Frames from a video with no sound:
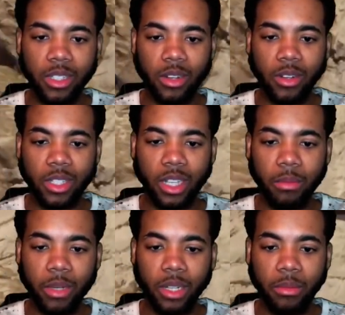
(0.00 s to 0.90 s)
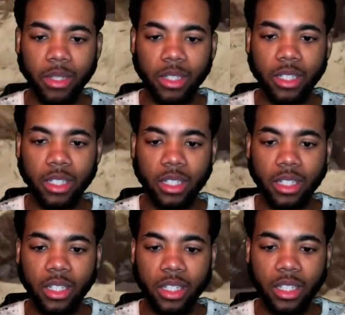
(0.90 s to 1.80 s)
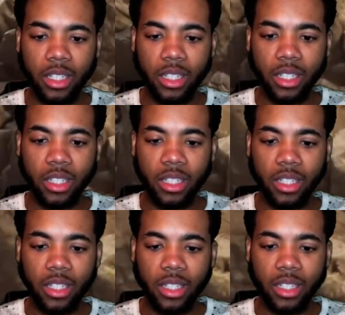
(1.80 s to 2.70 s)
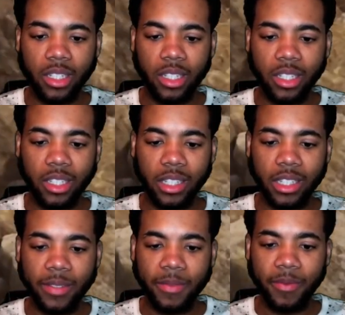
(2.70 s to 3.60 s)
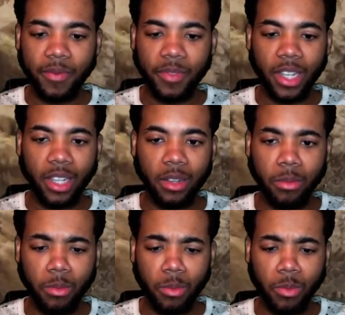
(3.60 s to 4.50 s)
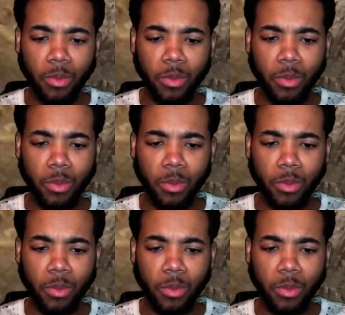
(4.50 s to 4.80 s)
perfect all stage demons. for the likes of Grimgor Ironhide and Dang. his ilk